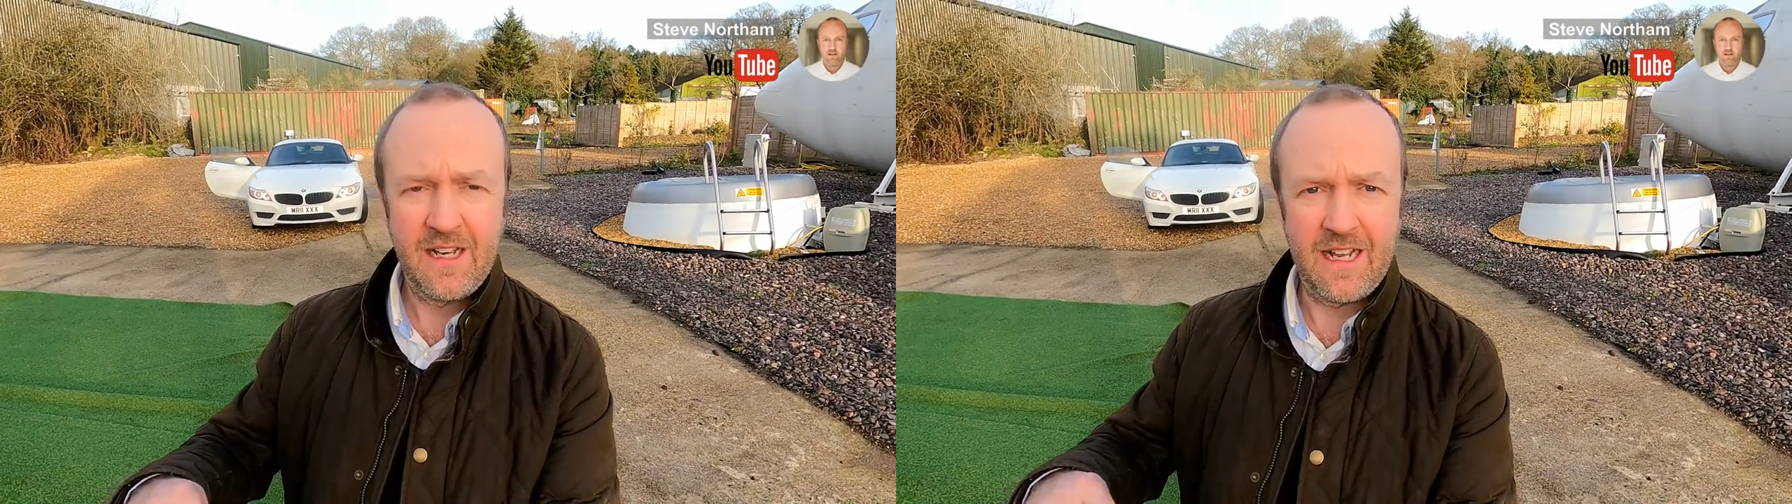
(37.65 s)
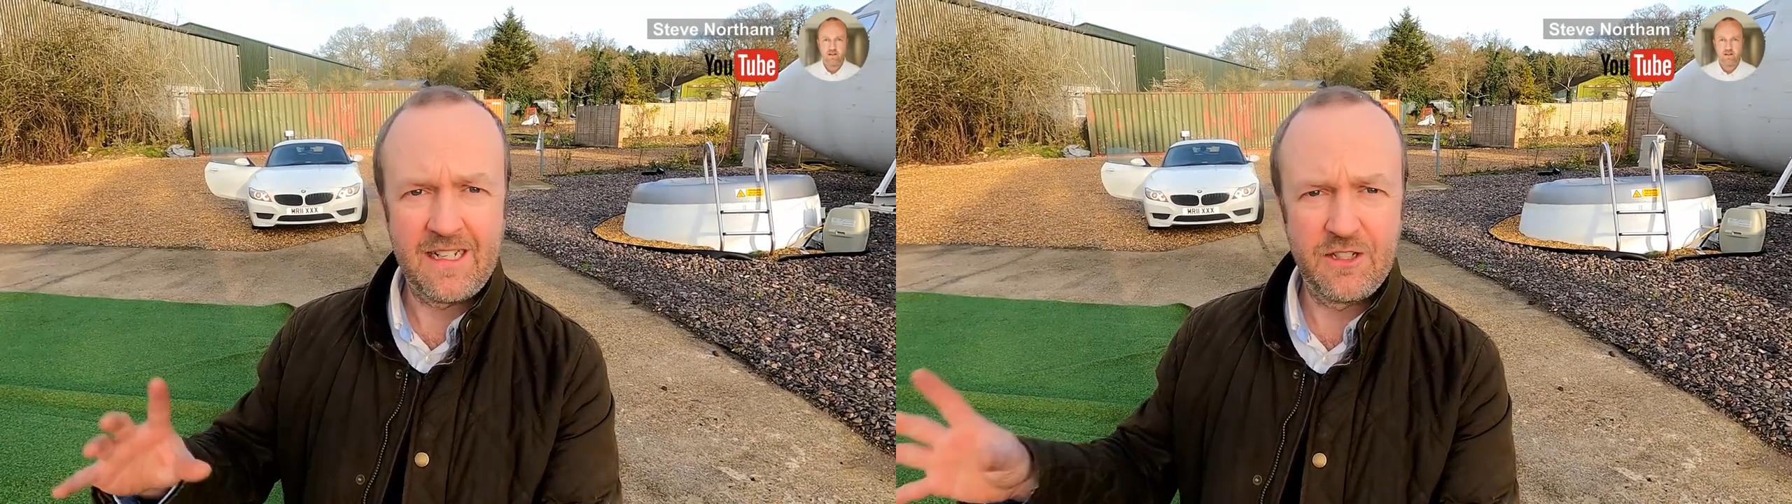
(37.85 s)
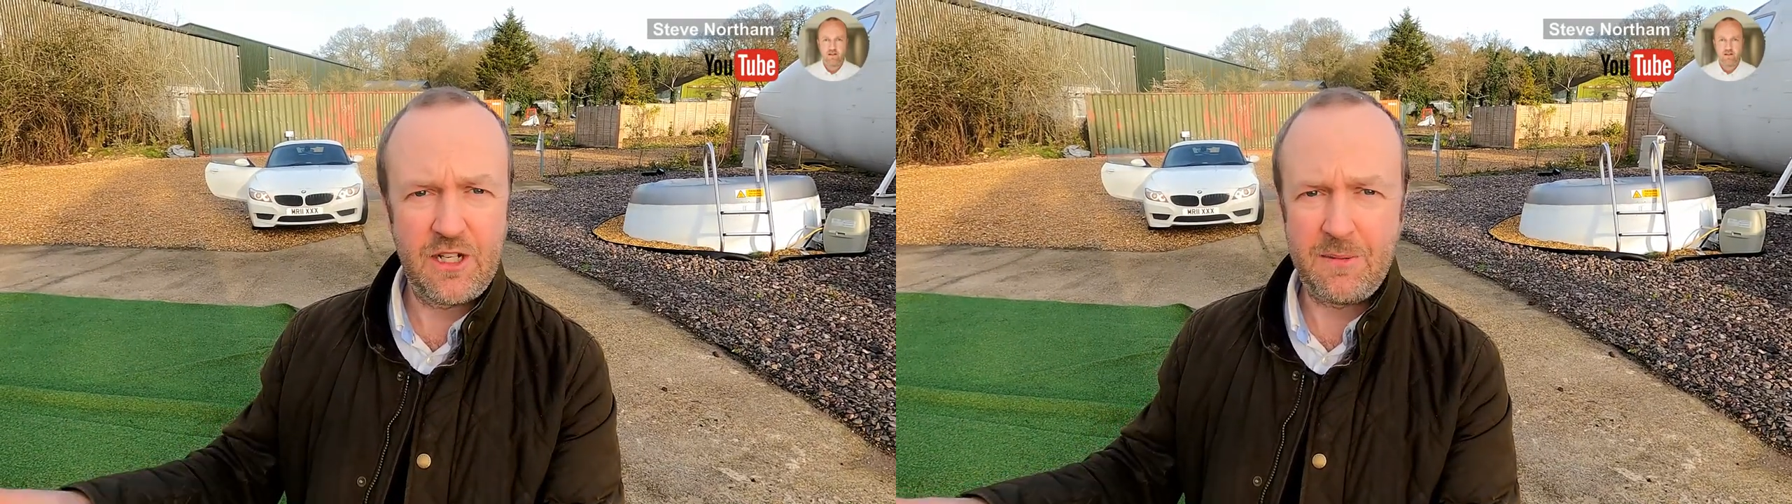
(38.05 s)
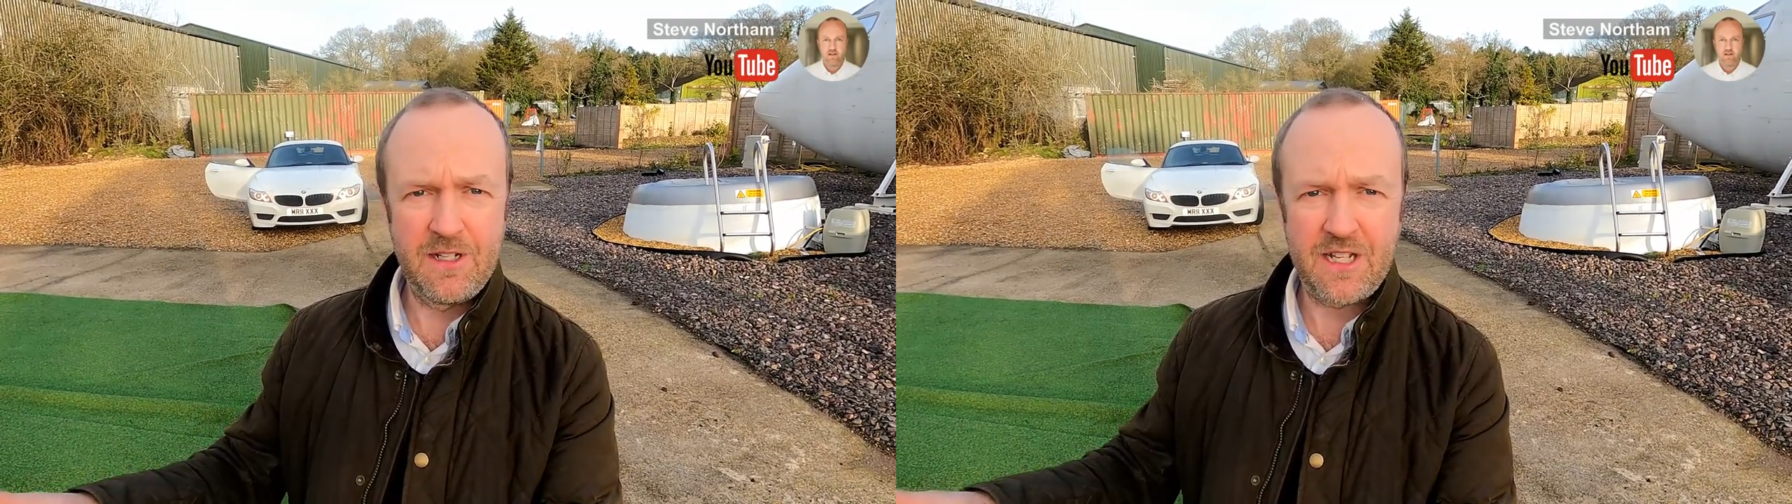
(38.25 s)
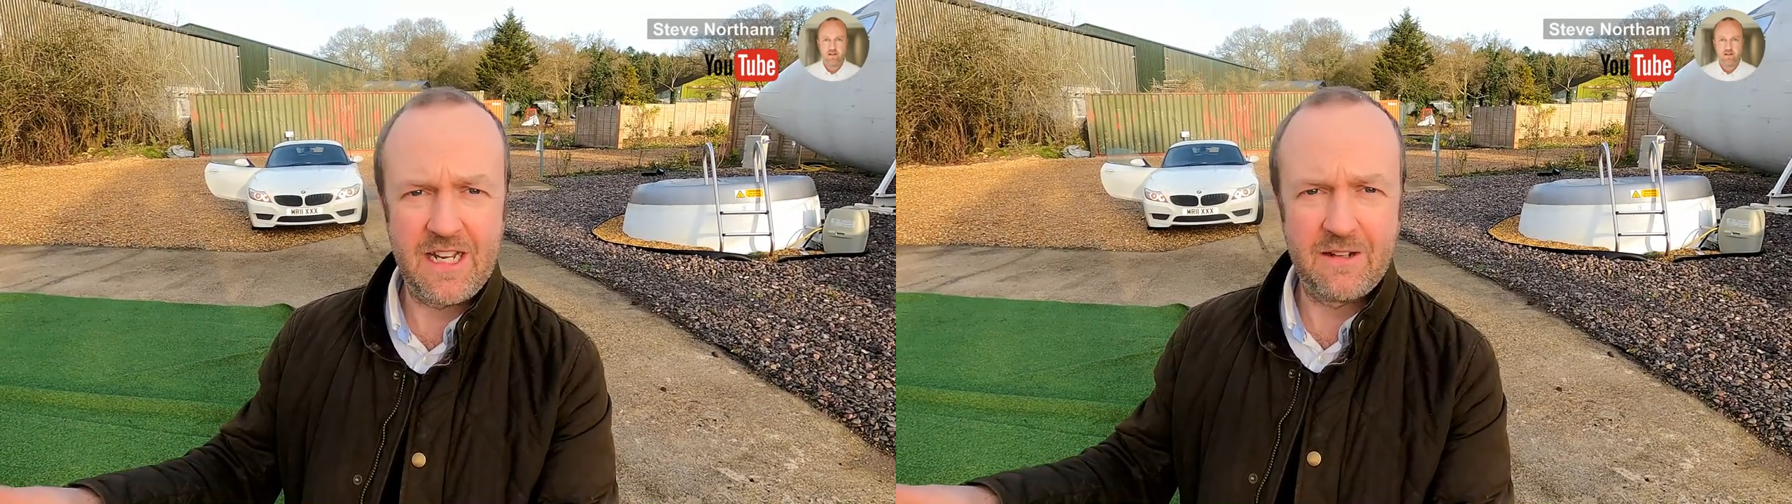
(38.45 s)
and shipping
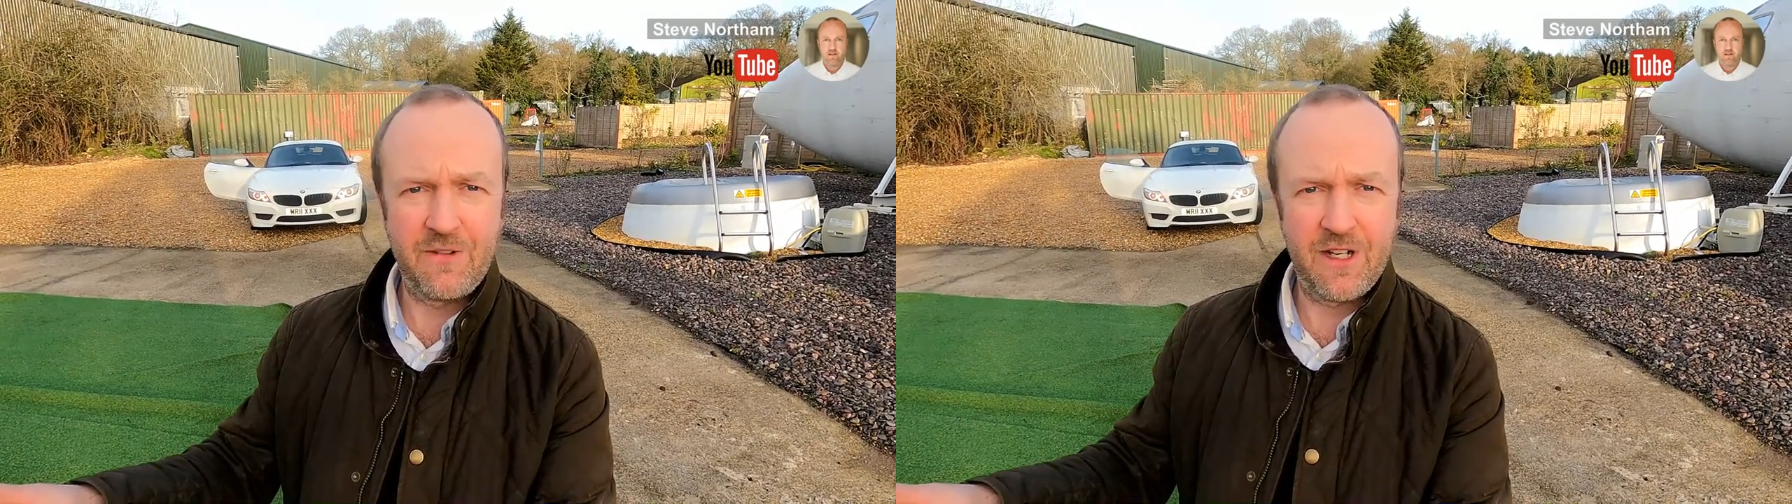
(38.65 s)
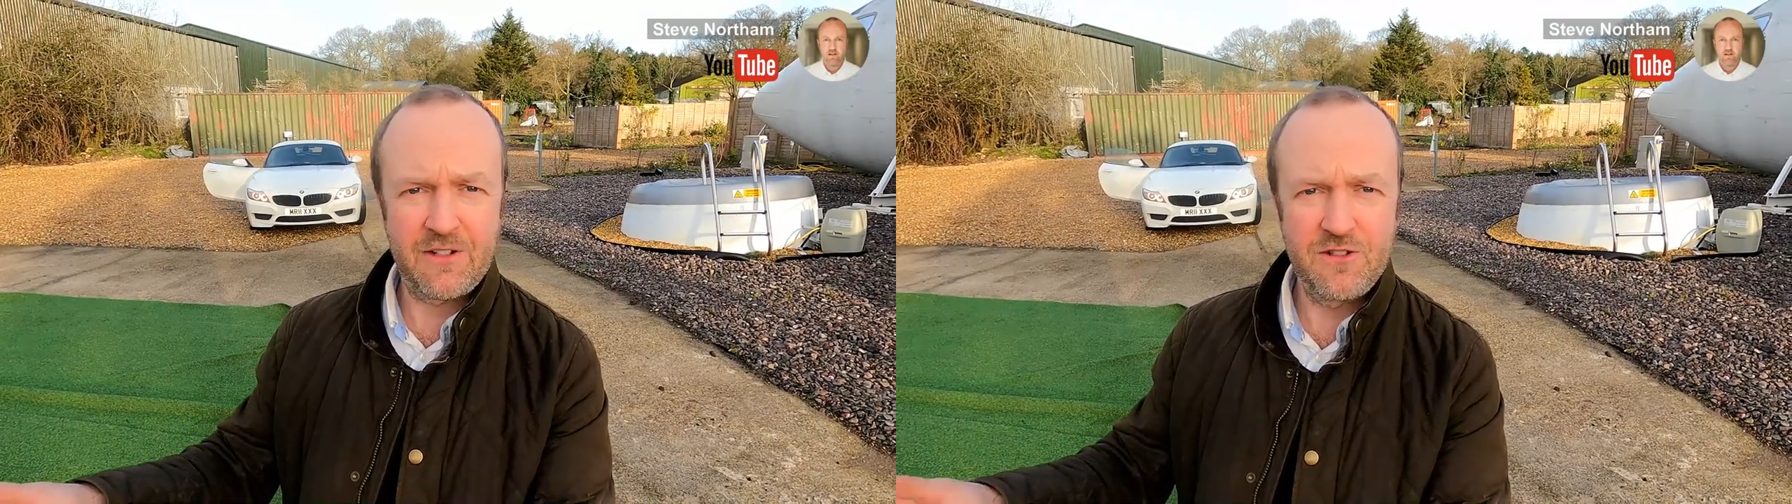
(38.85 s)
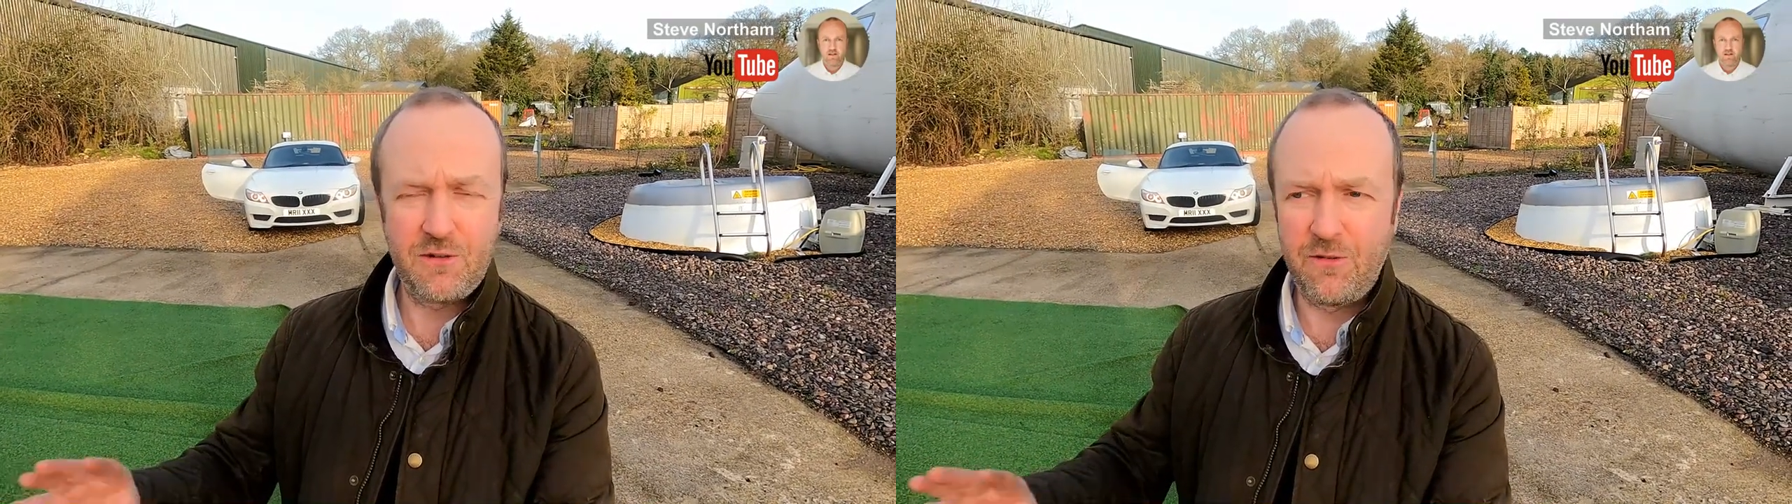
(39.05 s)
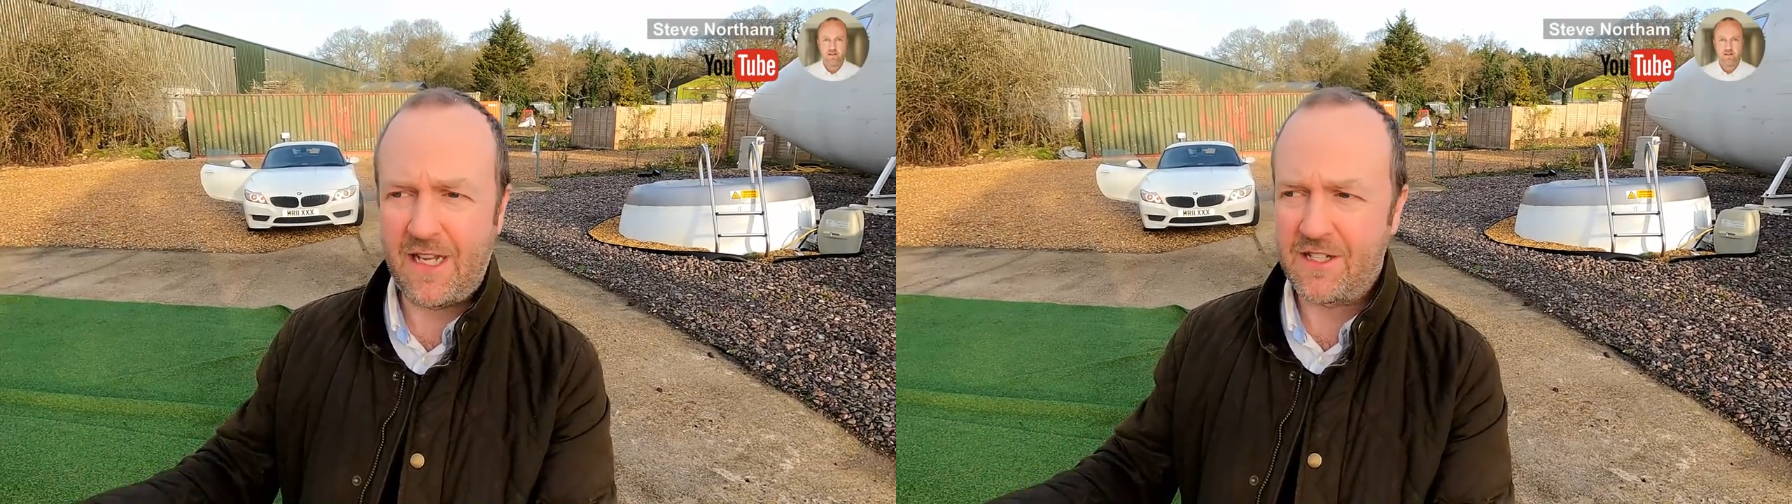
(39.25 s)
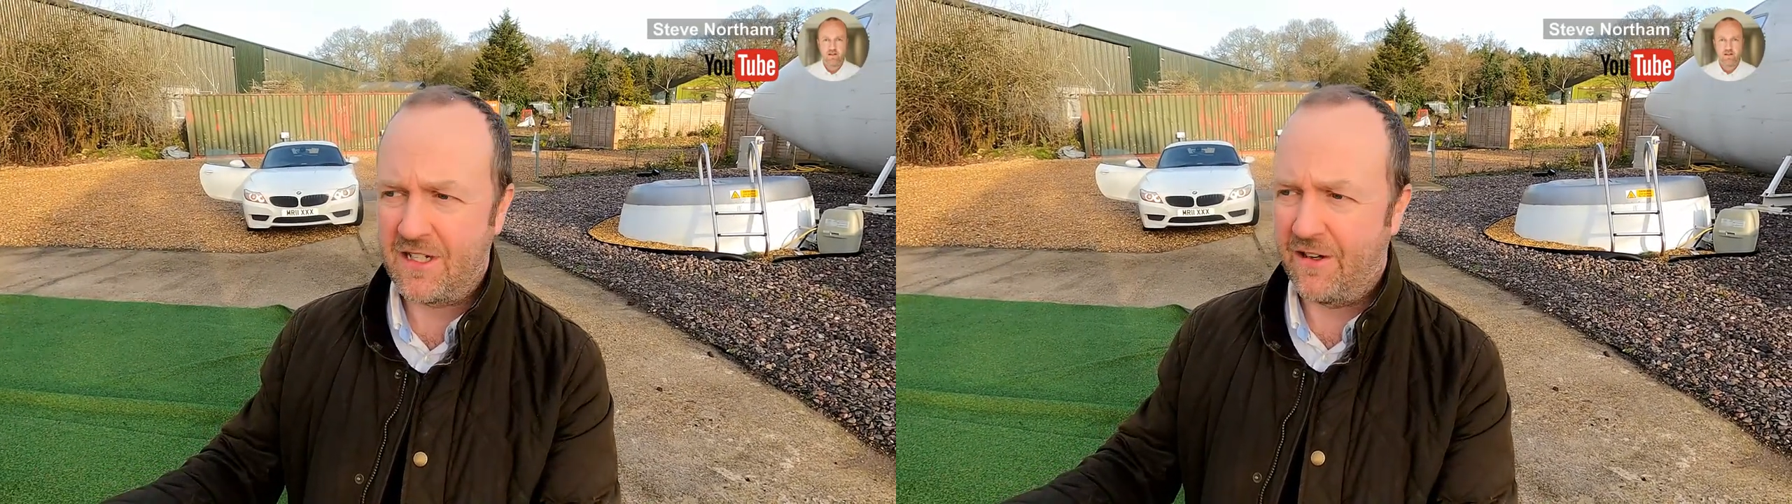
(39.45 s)
container conversions, all of
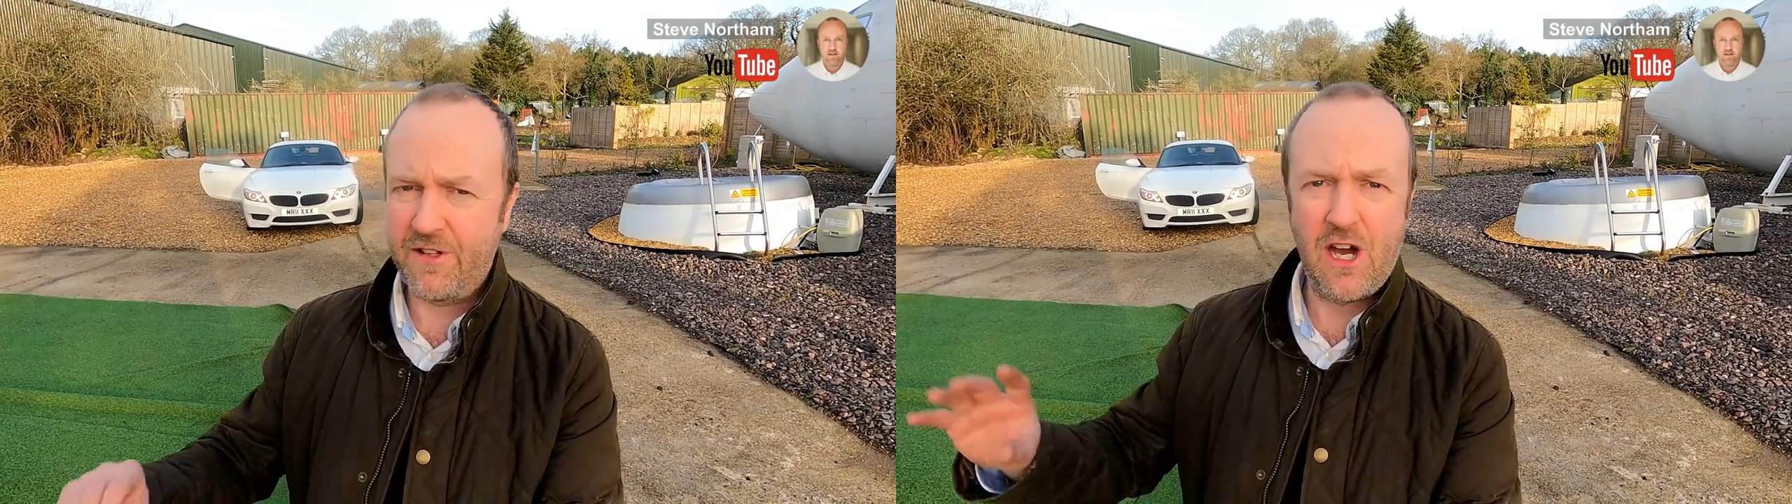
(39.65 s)
that stuff.